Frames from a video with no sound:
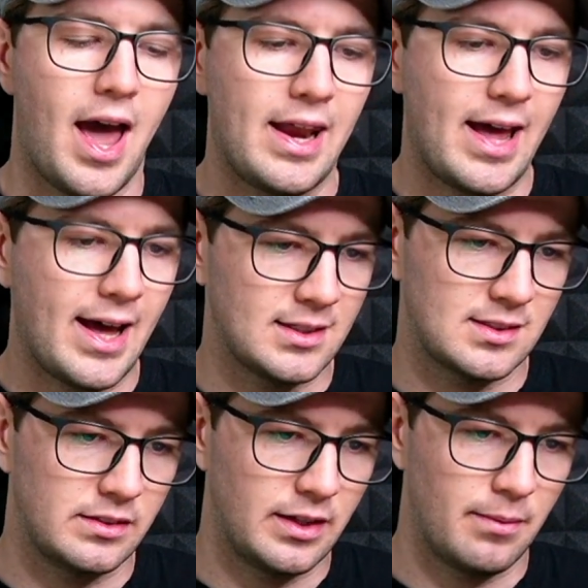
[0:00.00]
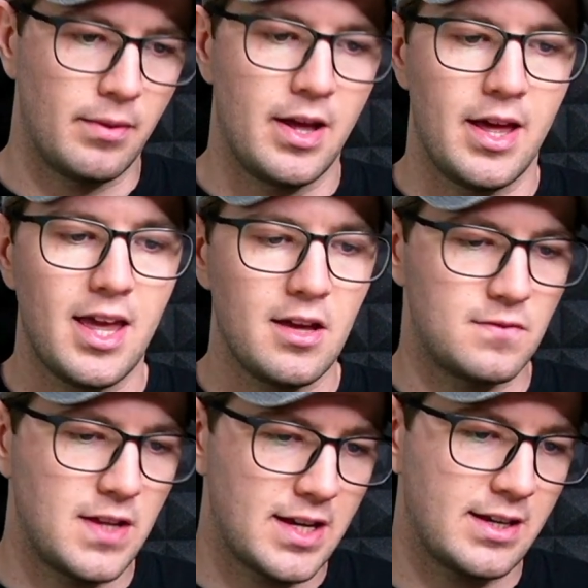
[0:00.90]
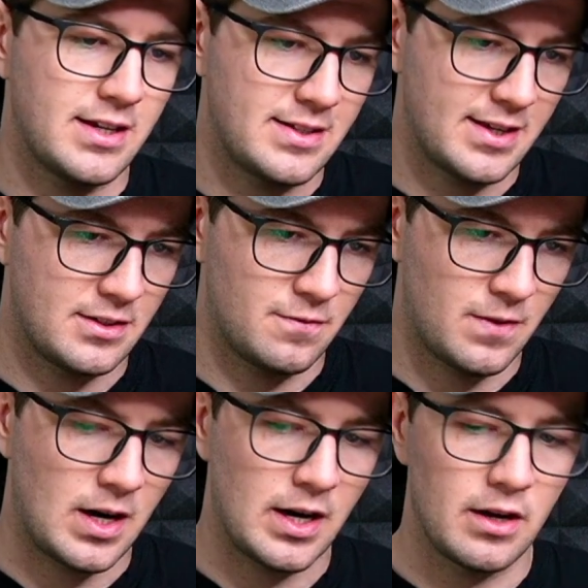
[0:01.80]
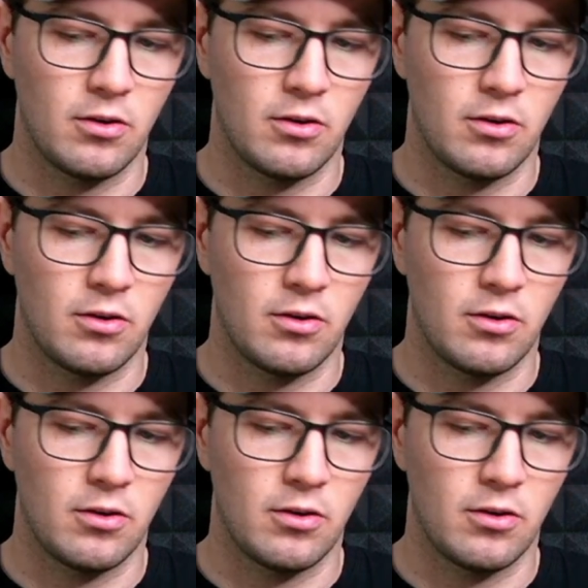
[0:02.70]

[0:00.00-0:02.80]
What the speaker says: and ask them if they can identify